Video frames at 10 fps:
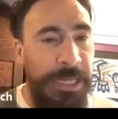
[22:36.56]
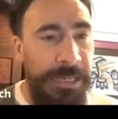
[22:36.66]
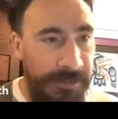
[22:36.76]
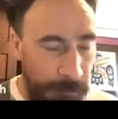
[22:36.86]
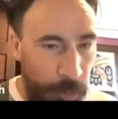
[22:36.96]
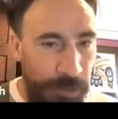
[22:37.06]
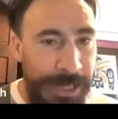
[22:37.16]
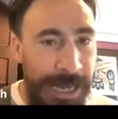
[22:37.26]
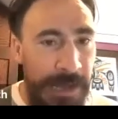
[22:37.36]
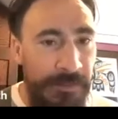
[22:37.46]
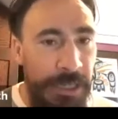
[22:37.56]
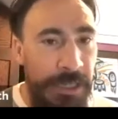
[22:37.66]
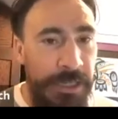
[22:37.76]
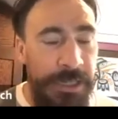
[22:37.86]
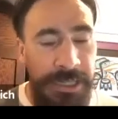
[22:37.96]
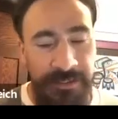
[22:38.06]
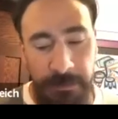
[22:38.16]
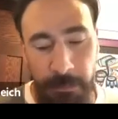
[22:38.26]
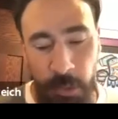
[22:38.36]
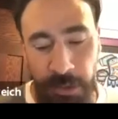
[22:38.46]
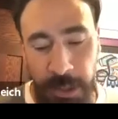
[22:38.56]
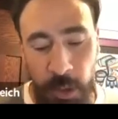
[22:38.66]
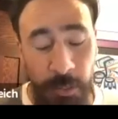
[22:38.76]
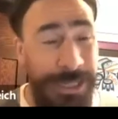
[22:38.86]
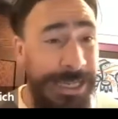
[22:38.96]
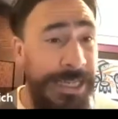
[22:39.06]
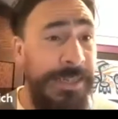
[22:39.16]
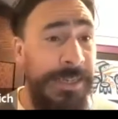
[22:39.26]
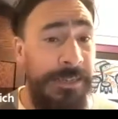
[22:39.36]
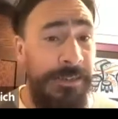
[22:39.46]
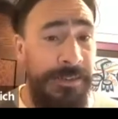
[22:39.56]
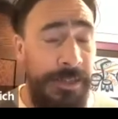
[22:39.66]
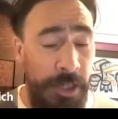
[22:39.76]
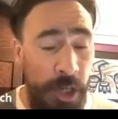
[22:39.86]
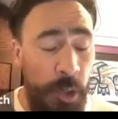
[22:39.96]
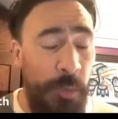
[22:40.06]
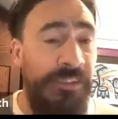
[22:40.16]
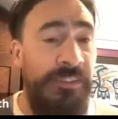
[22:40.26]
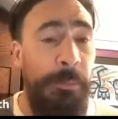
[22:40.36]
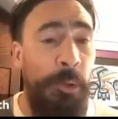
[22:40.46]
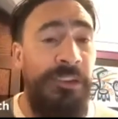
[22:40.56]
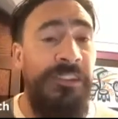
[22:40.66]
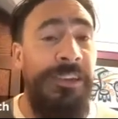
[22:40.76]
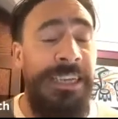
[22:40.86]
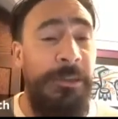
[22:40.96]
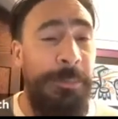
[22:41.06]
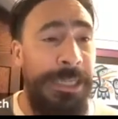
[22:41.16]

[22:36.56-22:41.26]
it's important to have it. It's important to go get it, to know what supports need to